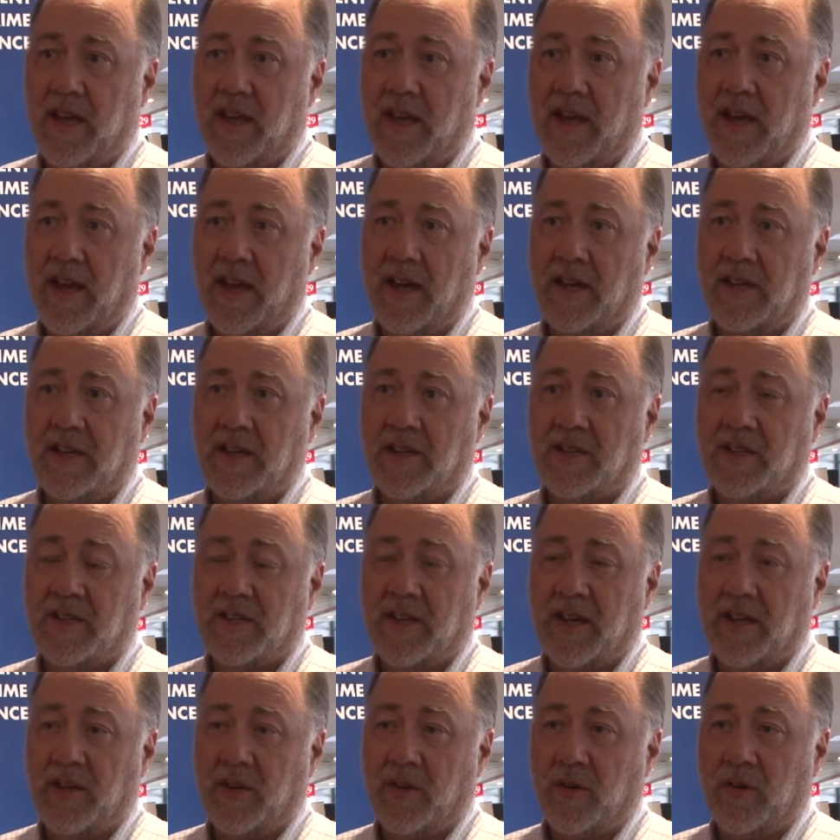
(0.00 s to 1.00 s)
And it's
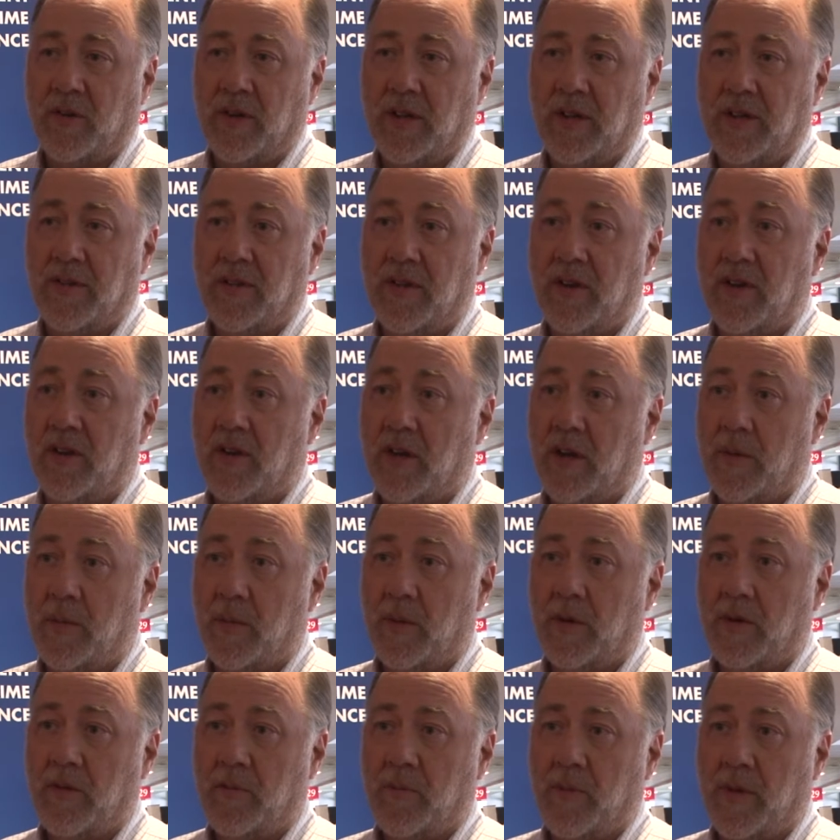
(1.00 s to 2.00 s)
not only the
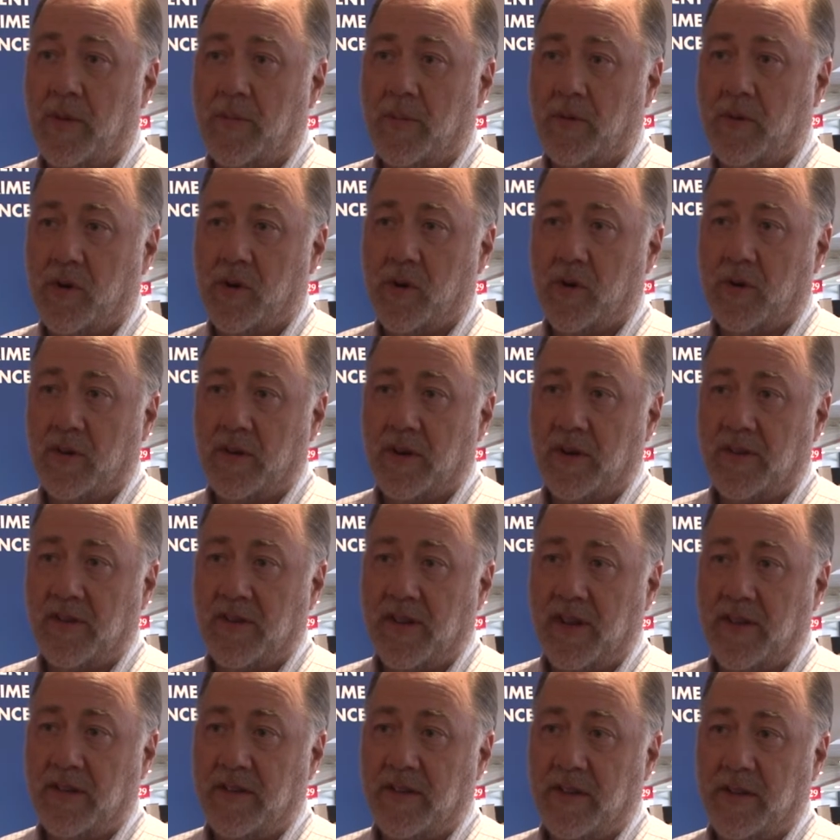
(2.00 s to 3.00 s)
number of people who are
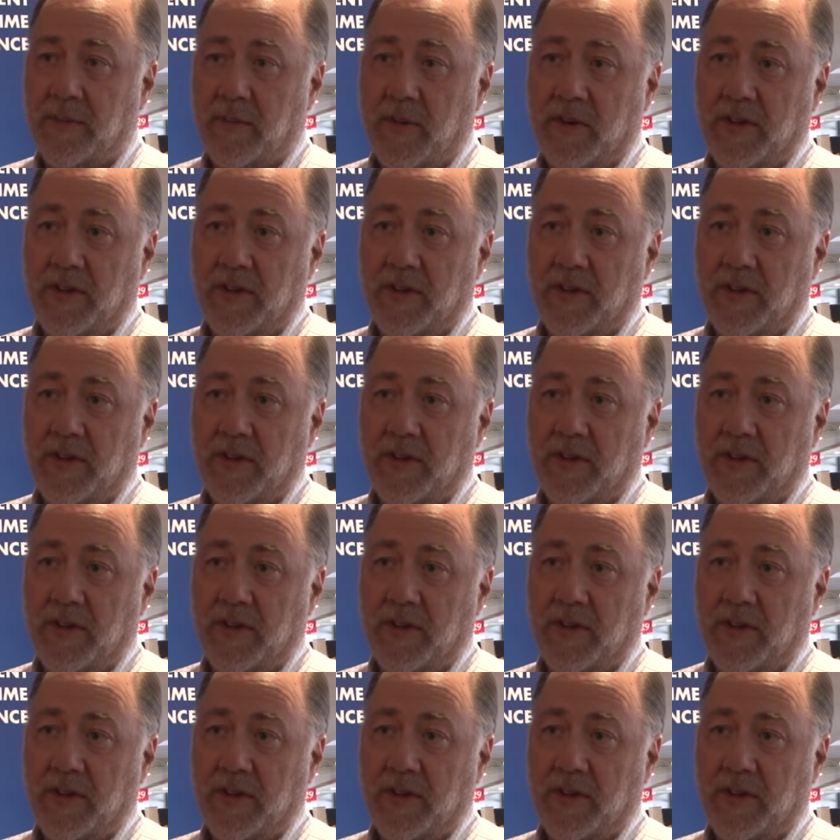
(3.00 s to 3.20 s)
attending,